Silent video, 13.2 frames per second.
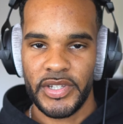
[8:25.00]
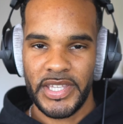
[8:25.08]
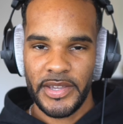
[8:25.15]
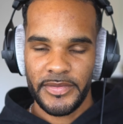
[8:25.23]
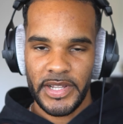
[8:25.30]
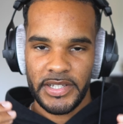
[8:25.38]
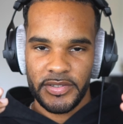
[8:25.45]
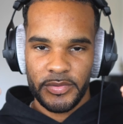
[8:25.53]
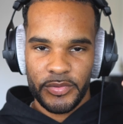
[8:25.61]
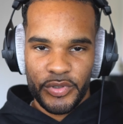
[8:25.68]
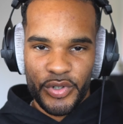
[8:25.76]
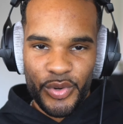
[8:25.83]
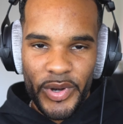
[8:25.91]
to give like
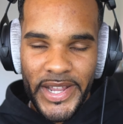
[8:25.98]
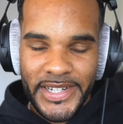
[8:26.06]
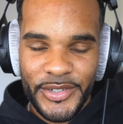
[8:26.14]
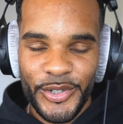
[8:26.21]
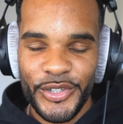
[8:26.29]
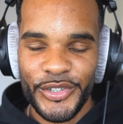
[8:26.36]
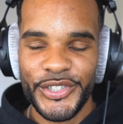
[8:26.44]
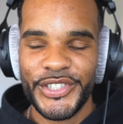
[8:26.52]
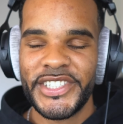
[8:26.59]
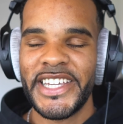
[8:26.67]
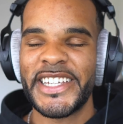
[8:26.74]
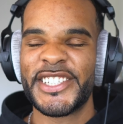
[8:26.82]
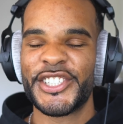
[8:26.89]
some granular
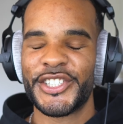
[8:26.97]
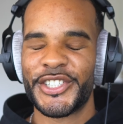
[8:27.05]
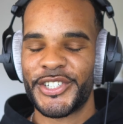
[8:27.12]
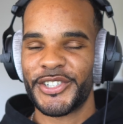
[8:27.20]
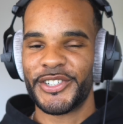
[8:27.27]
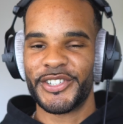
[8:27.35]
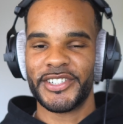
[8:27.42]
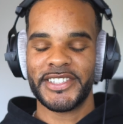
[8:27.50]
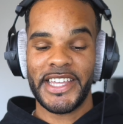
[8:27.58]
texture.